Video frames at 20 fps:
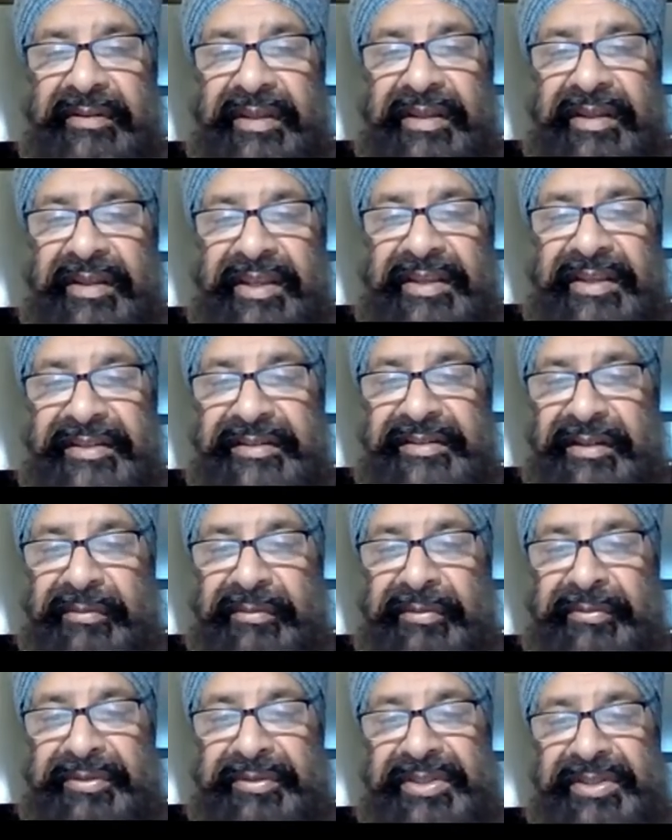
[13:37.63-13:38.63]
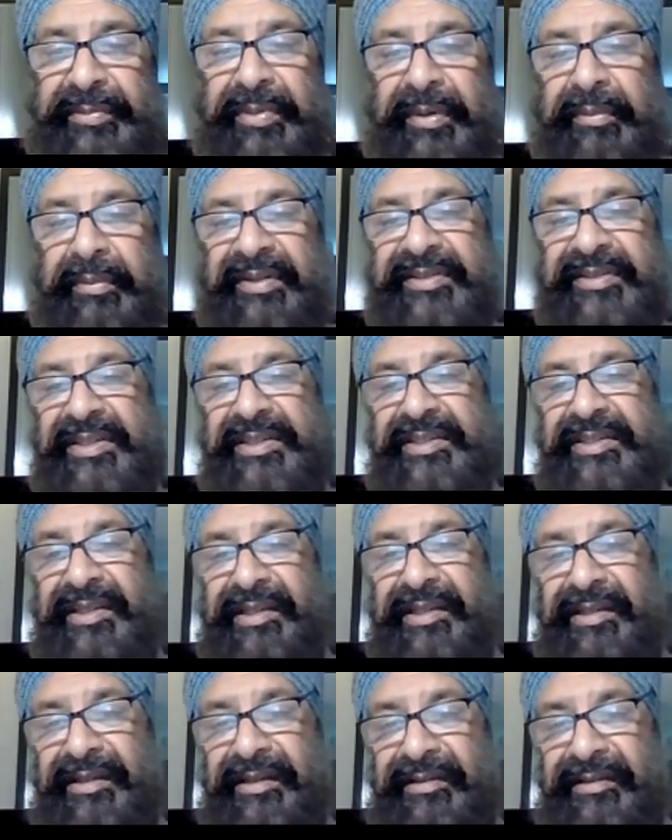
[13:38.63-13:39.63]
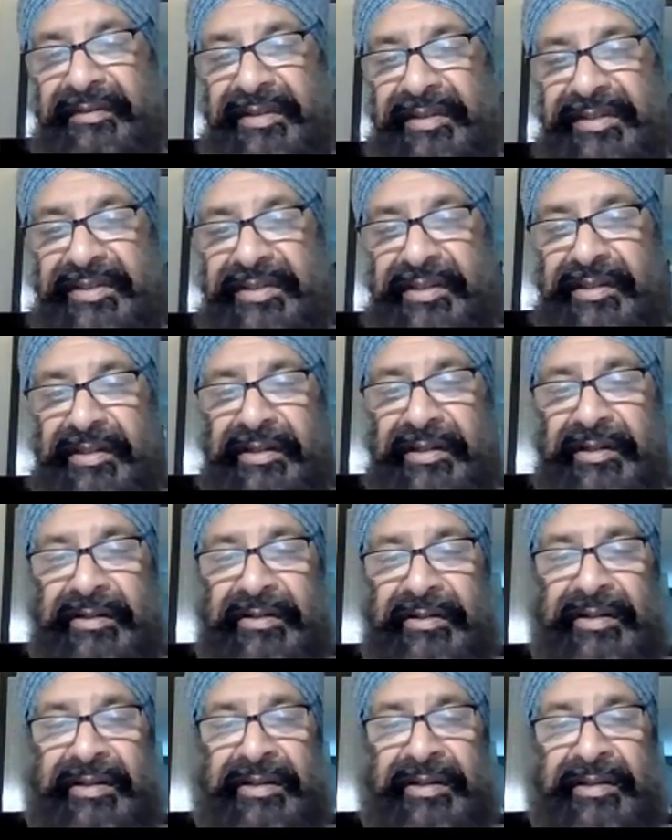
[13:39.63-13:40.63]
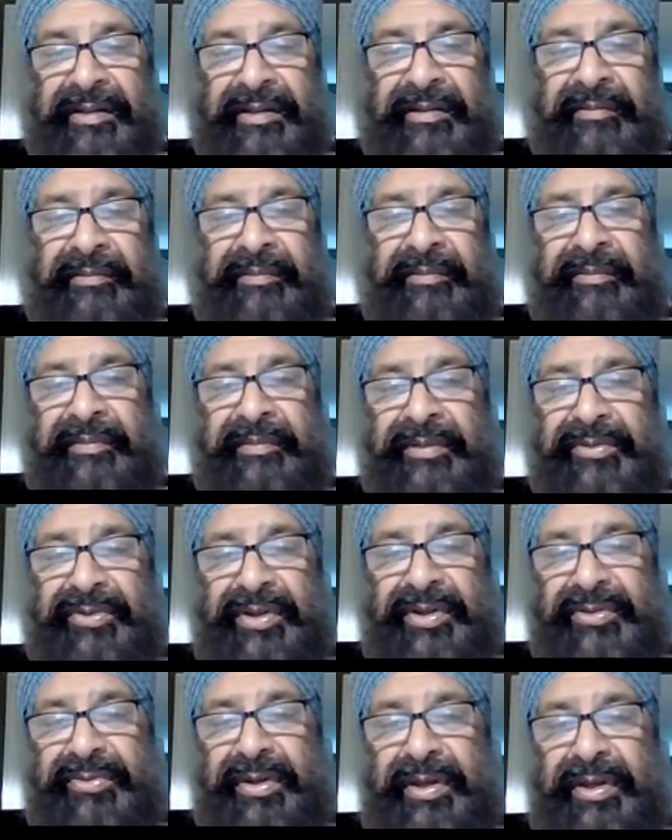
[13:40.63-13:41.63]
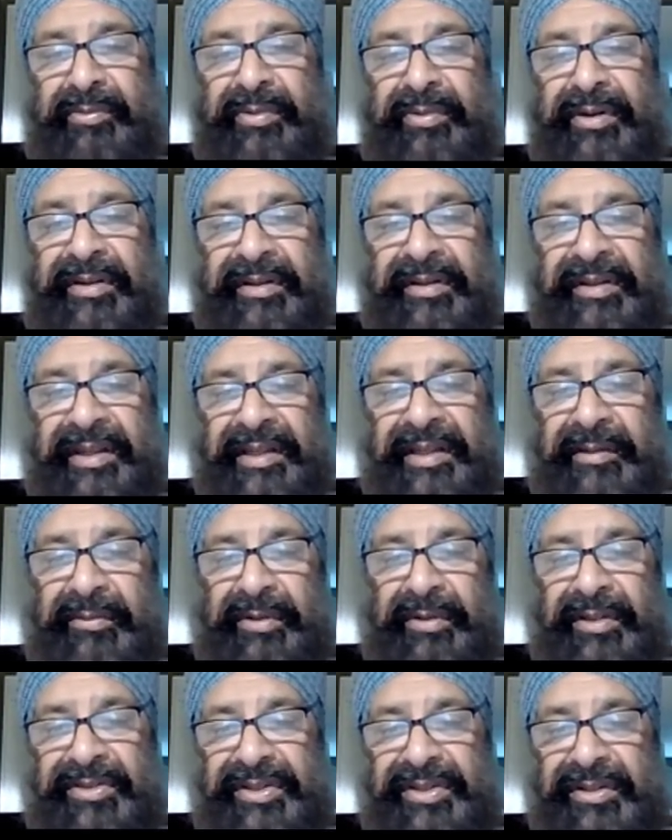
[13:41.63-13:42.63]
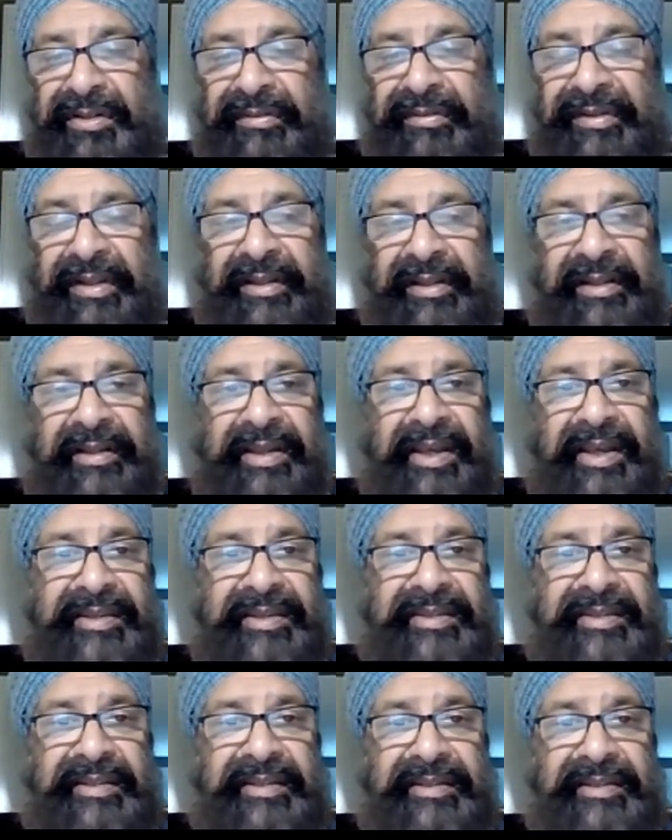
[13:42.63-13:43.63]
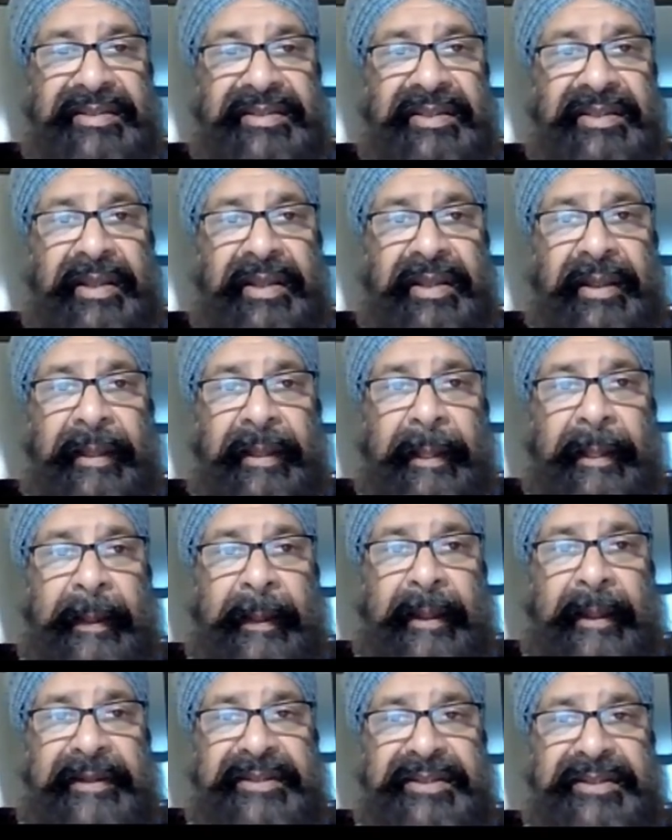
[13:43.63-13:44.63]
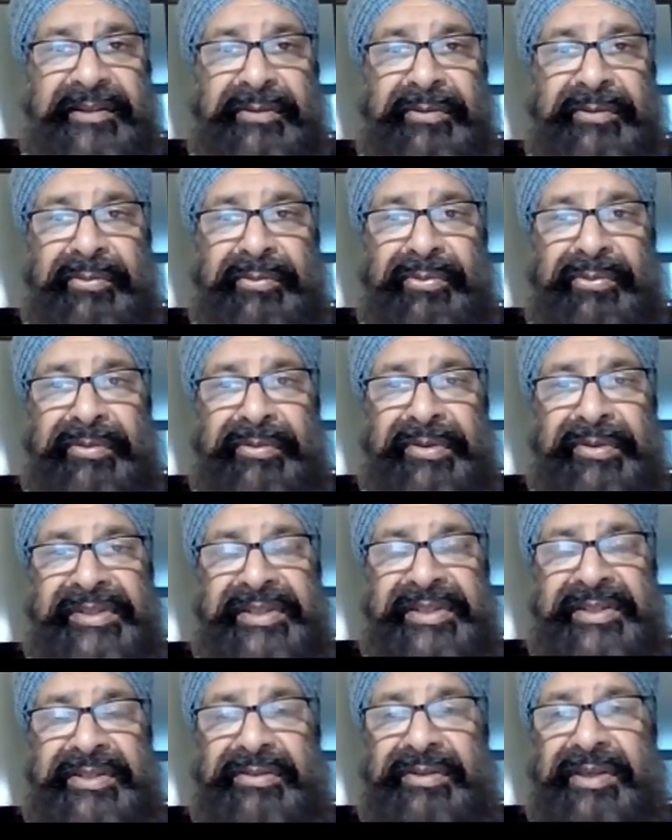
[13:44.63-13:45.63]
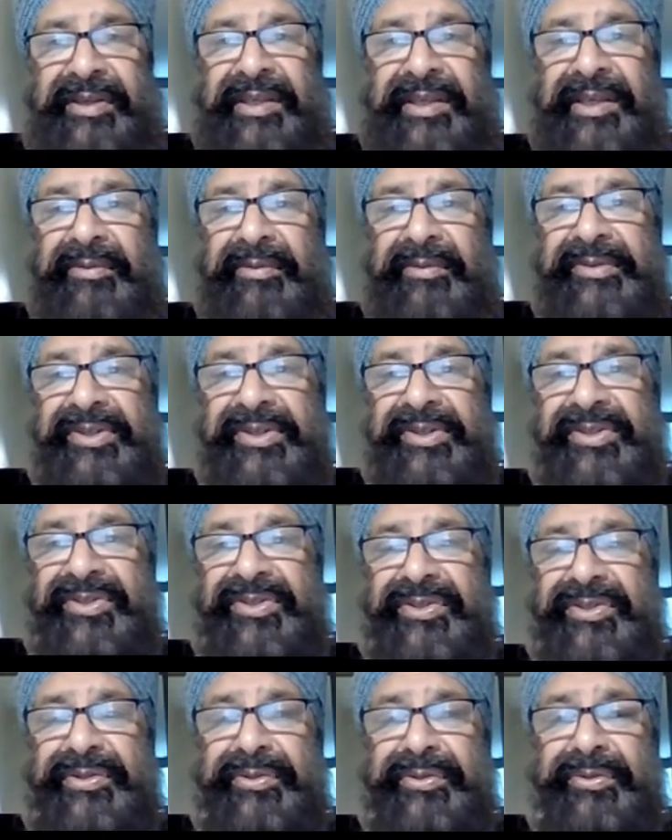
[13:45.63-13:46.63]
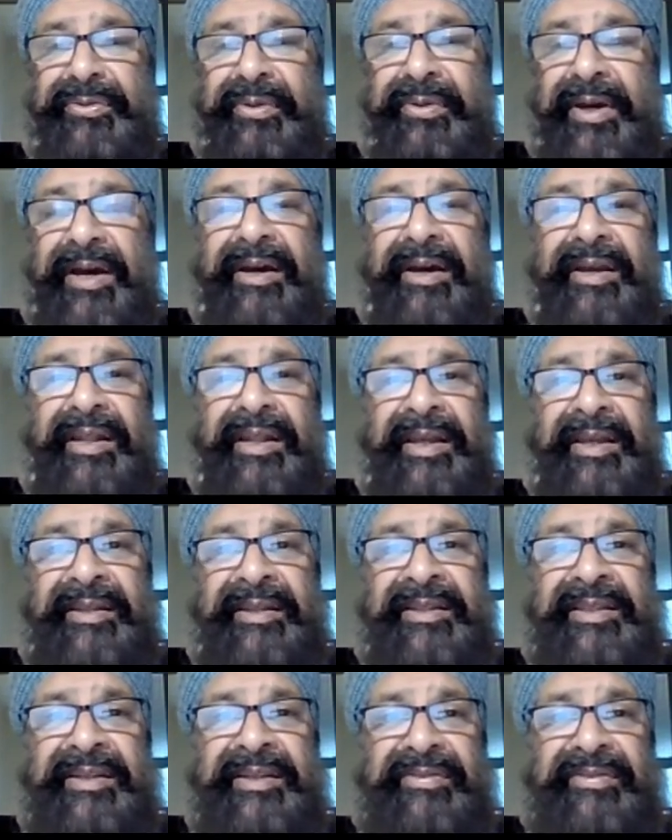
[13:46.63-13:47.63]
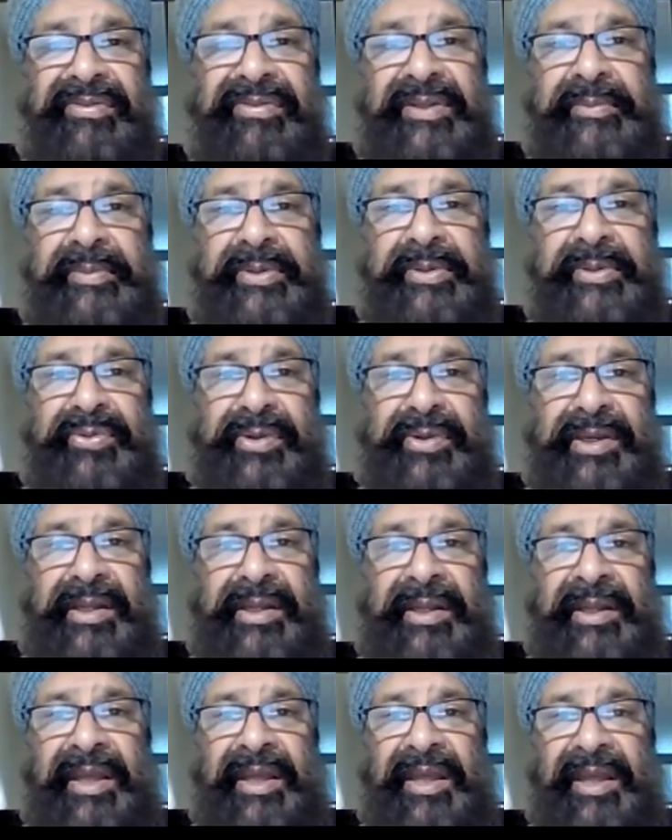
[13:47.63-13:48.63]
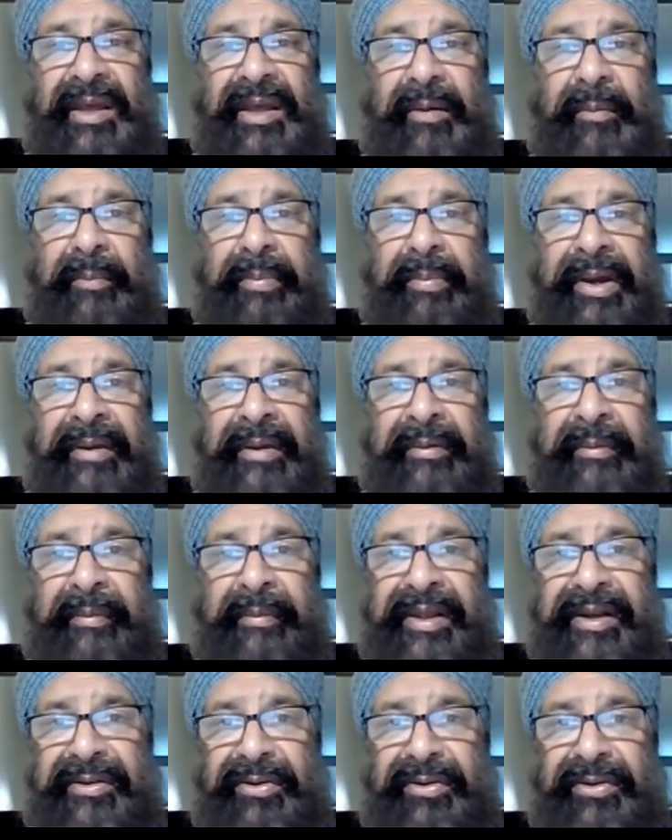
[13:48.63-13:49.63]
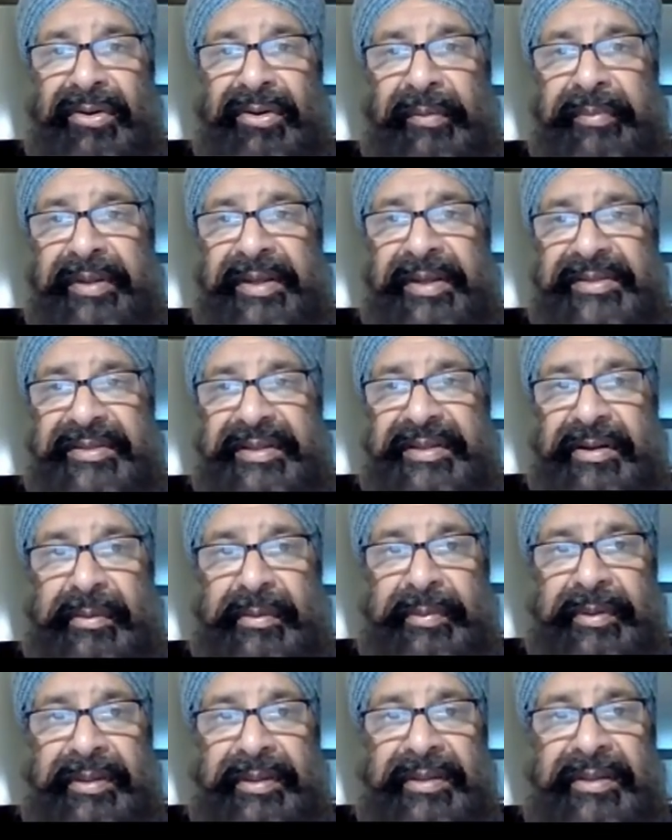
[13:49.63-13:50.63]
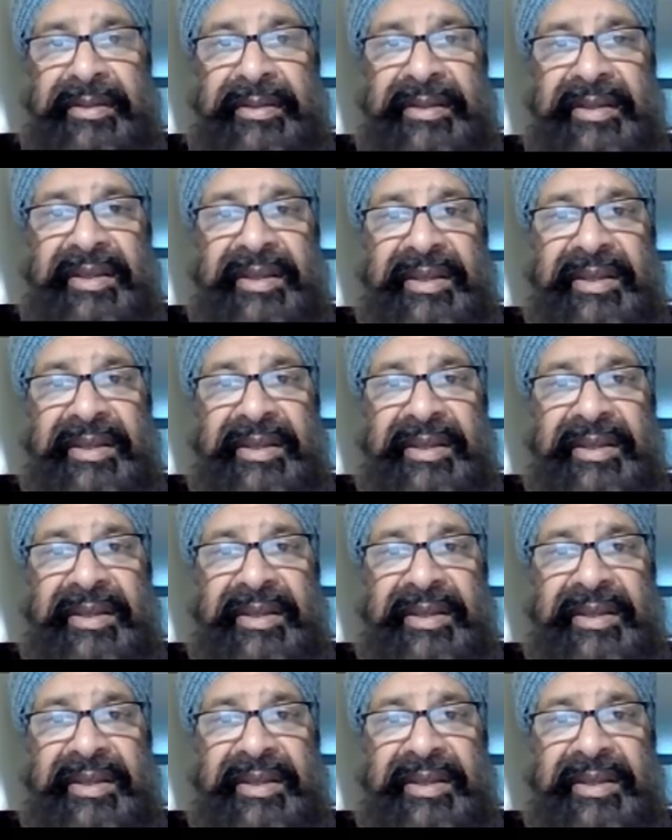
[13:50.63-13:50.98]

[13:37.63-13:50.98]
And here's another one. We just published this here, this year, 2021, in the World Journal of Clinical Cases. And so what I want you to do here was just to highlight the difference between biomimetic oral appliance therapy